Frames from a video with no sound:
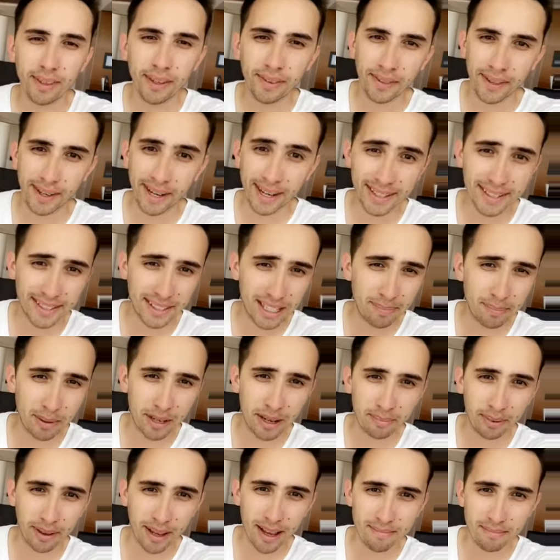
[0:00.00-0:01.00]
The next step
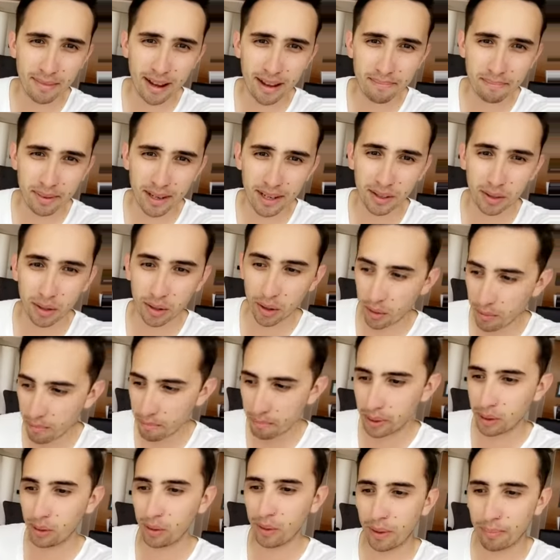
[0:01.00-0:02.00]
in your plan might be to go
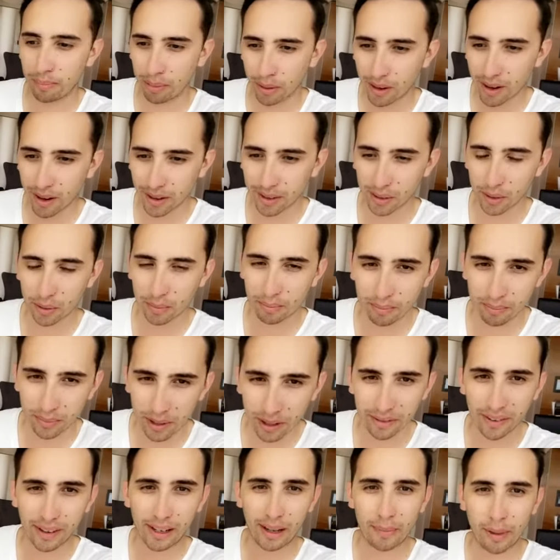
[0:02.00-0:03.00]
and build the product or
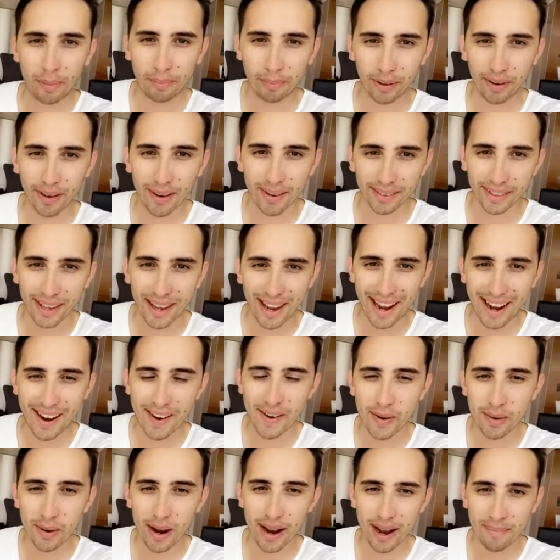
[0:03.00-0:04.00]
develop the product.
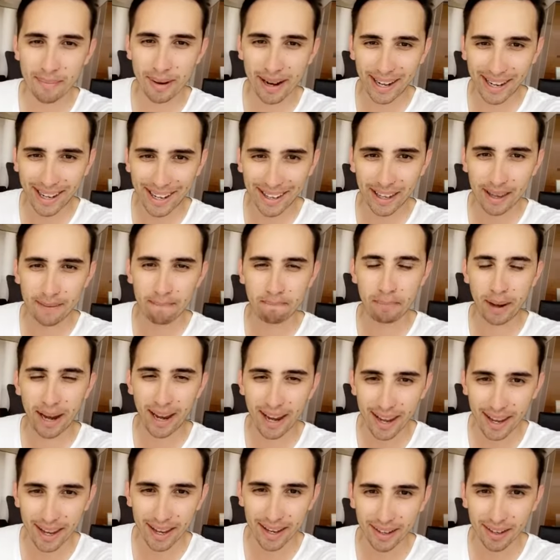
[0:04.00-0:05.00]
How am I going to get
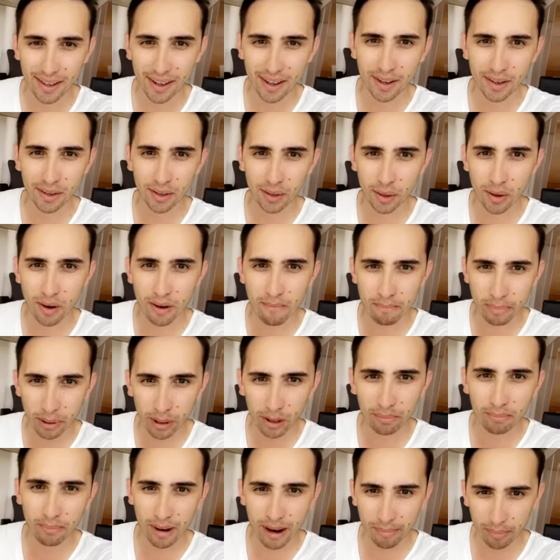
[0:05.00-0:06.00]
paid to go and
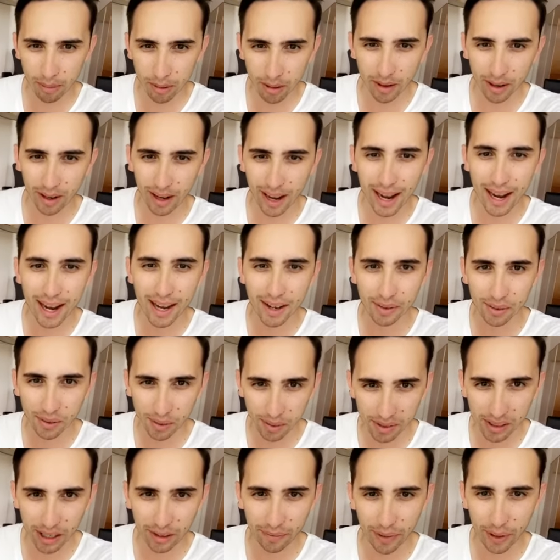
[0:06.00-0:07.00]
build my product?
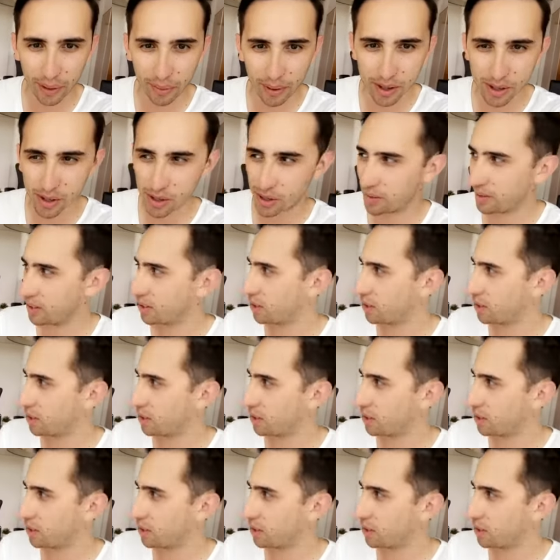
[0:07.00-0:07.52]
Ask yourself the question.